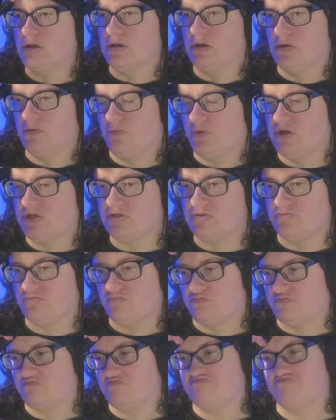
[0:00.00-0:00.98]
which
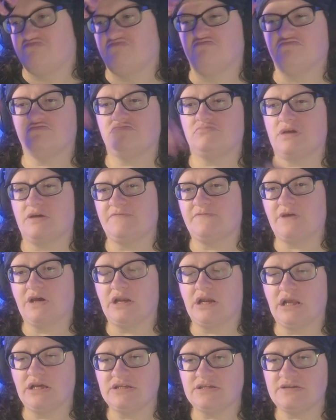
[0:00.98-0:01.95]
I kind
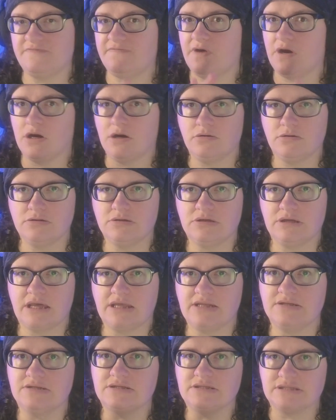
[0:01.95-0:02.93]
of like so far.
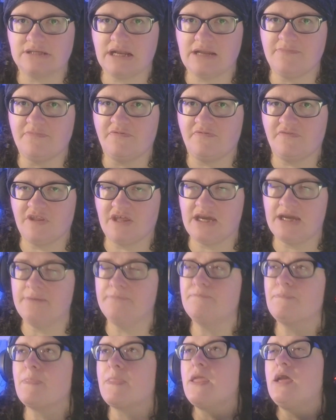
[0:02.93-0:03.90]
Again, disclaimer for that.
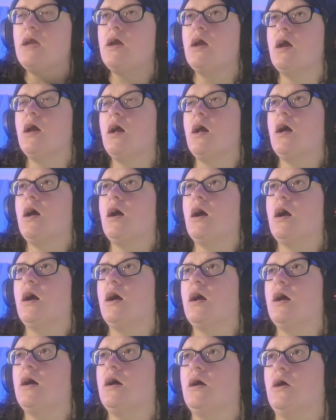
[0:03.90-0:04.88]

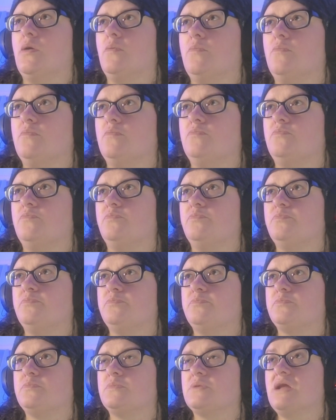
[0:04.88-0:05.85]

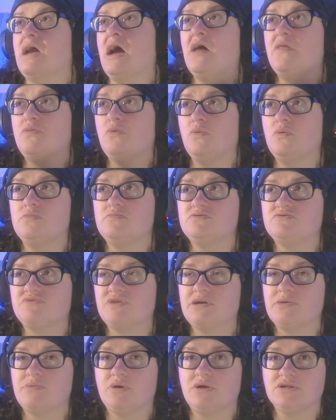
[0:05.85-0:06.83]
I thought it was
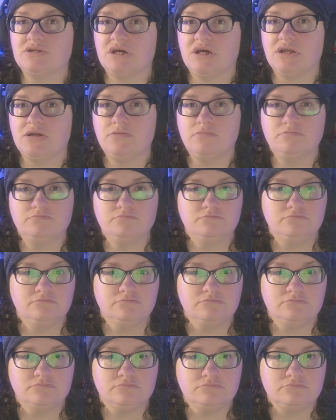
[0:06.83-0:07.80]
really well done,
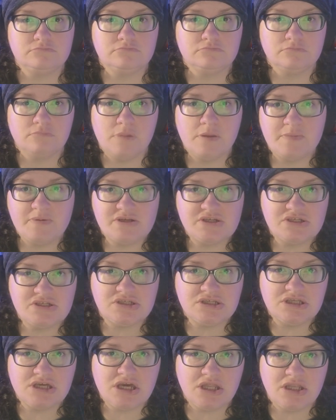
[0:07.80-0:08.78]
the Mission
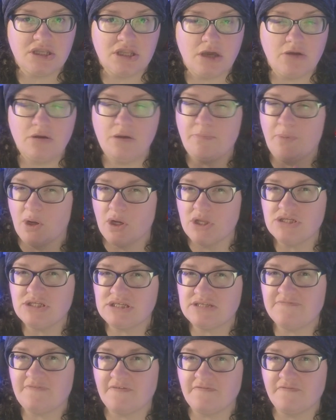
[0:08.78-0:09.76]
Unknown.
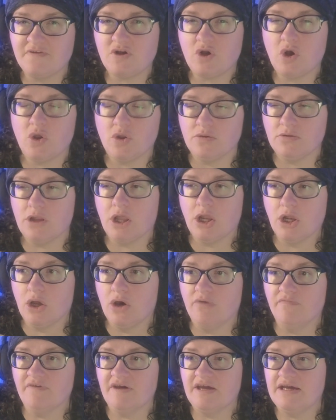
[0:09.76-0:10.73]
Apologies if I've forgotten a
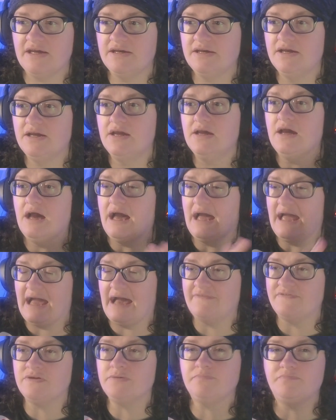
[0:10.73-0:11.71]
lot of it. I
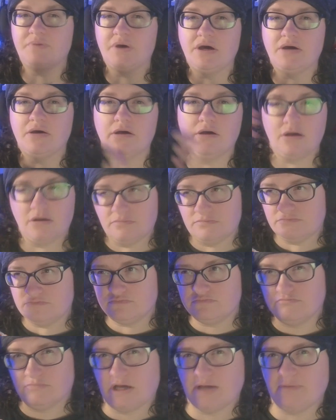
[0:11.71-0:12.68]
haven't, but
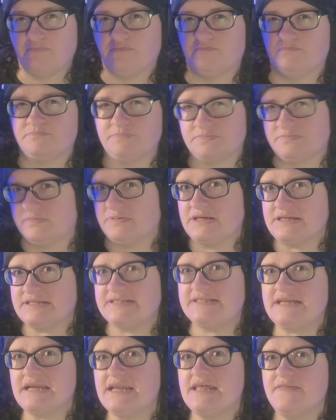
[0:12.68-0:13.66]
it's
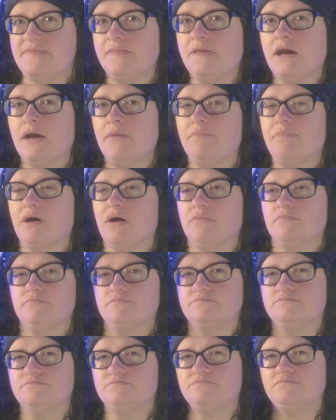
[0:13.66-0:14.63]
still in there, but
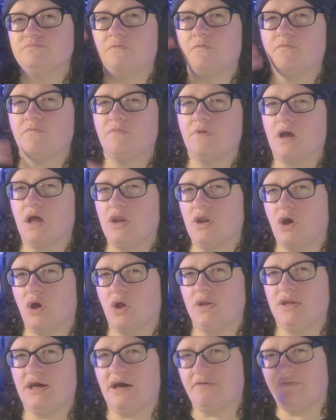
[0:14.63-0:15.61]
not
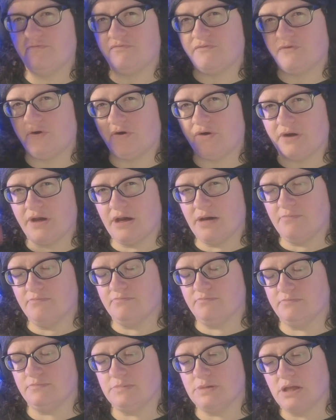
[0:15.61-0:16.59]
enough for a
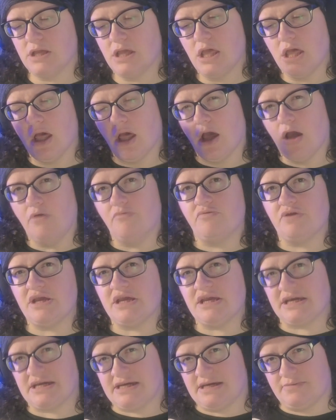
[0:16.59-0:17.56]

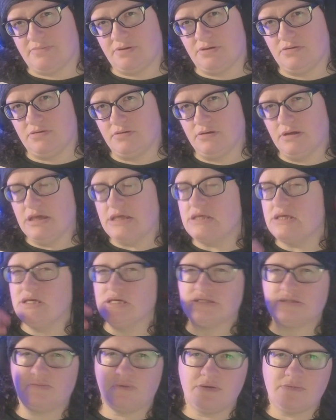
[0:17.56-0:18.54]
recap.
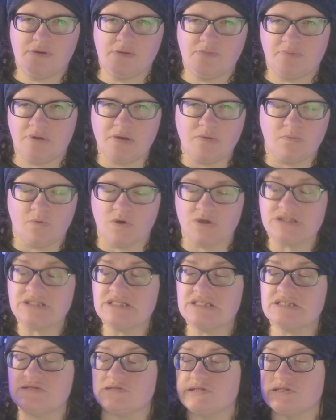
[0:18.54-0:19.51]
It's the way my brain works.
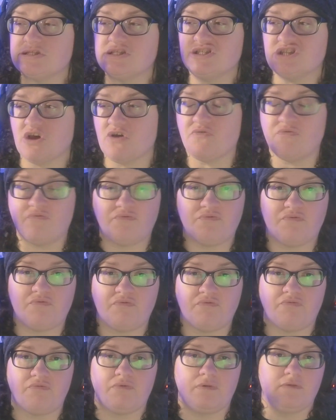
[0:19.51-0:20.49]
It's so
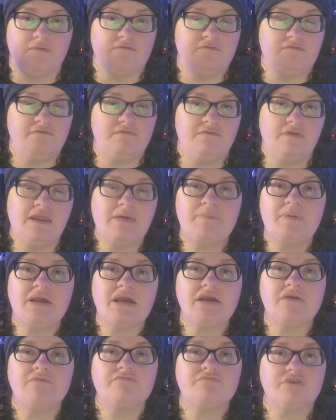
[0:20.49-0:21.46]

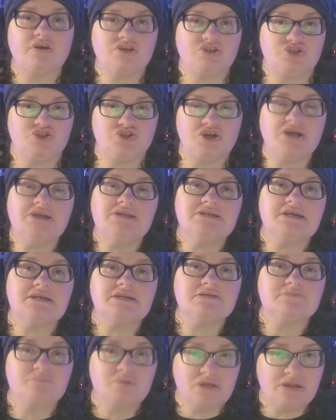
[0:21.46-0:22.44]
flipping frustrating,
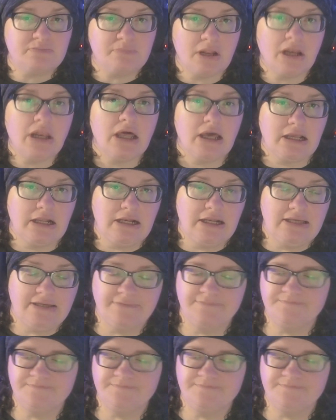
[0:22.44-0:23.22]
to put it politely.